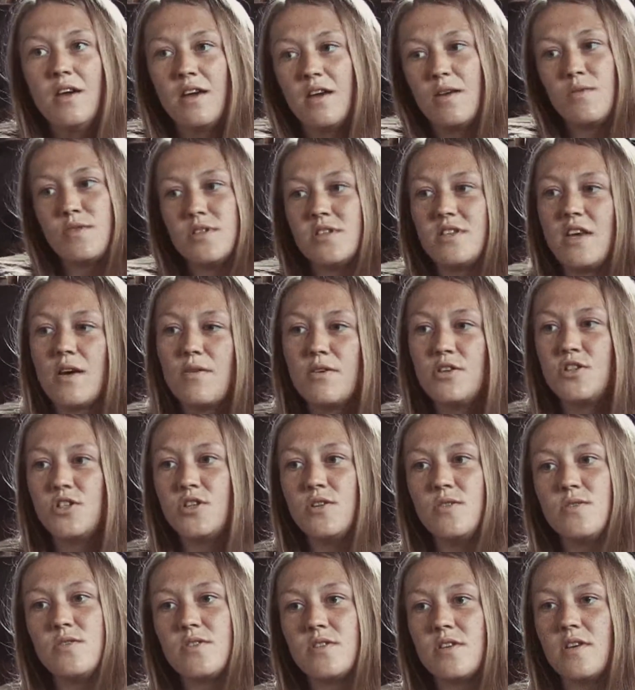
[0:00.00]
it was the
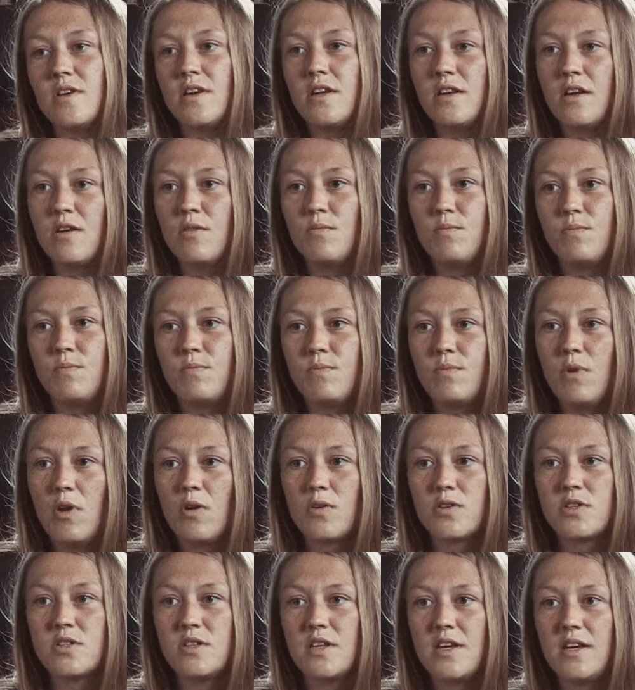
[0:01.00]
OSUs that
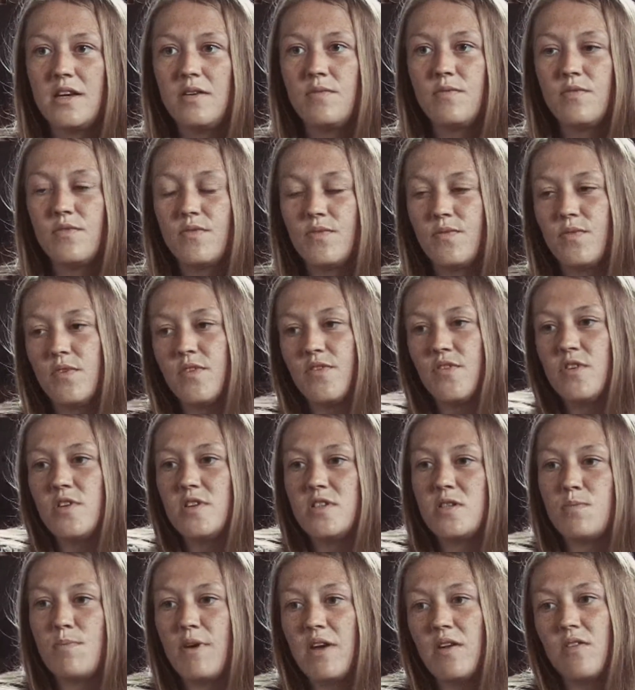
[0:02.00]
blocked the
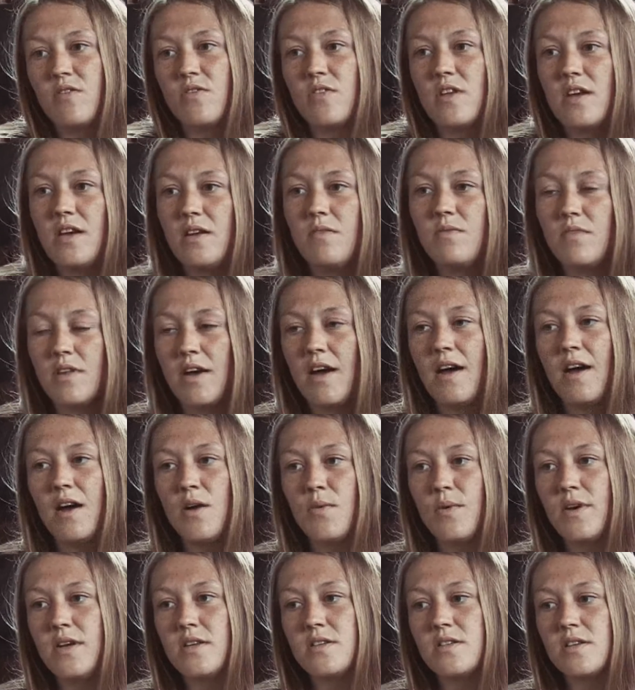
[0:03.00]
first bit of the
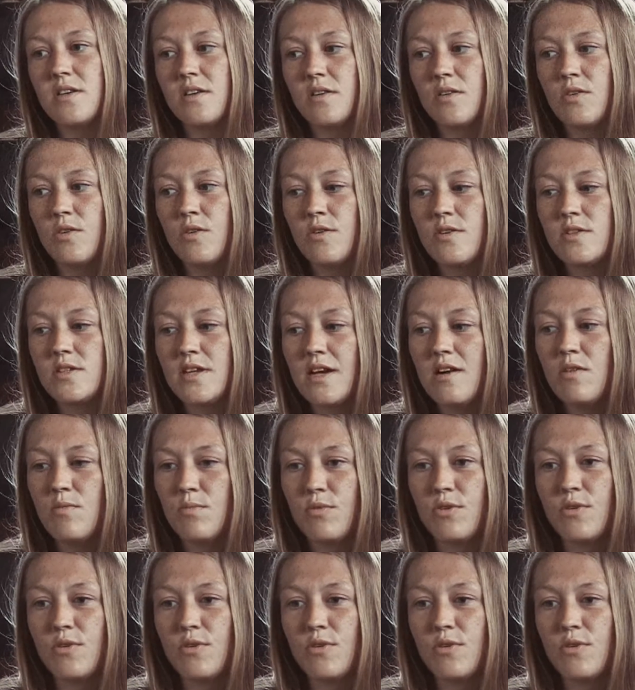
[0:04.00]
highway to cut us out.